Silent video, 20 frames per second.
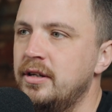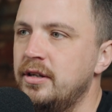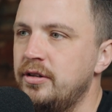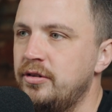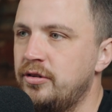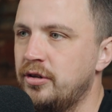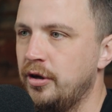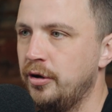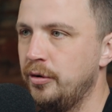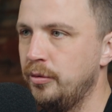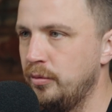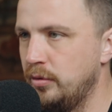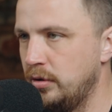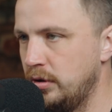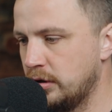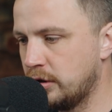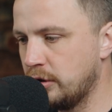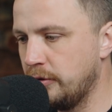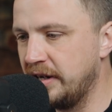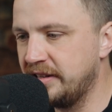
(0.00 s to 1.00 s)
So
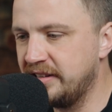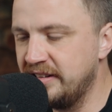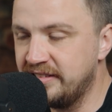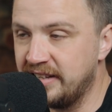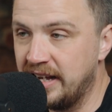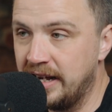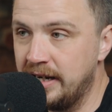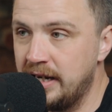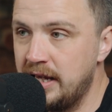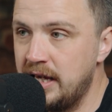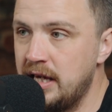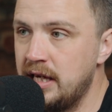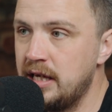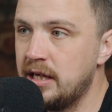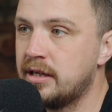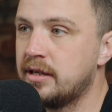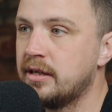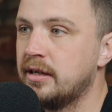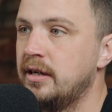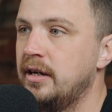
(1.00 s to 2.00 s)
correcting
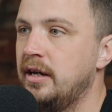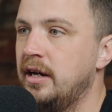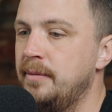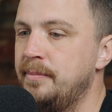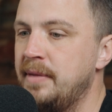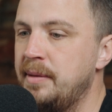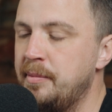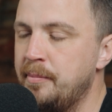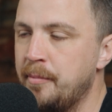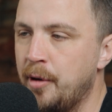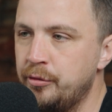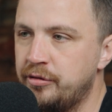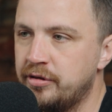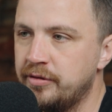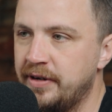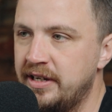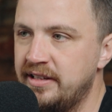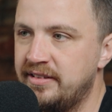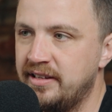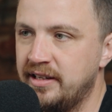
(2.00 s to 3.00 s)
technique, maybe
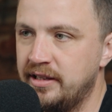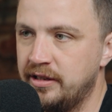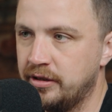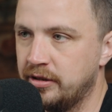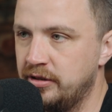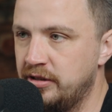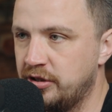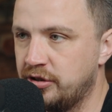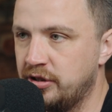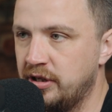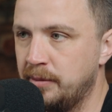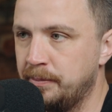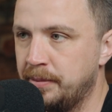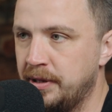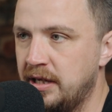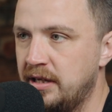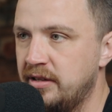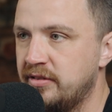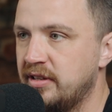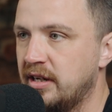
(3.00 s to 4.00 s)
motivating in the conditioning
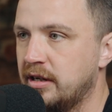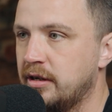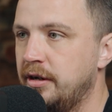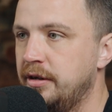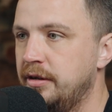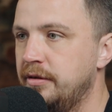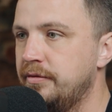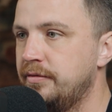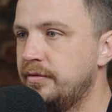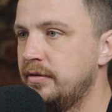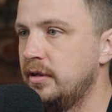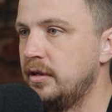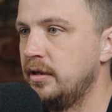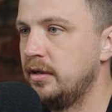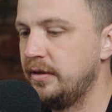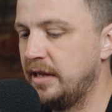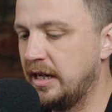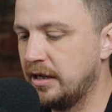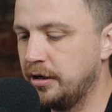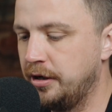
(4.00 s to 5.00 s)
piece, that kind
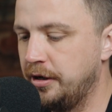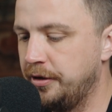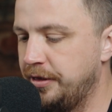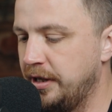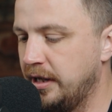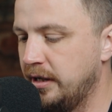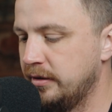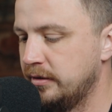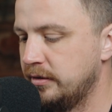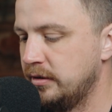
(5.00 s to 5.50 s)
of thing.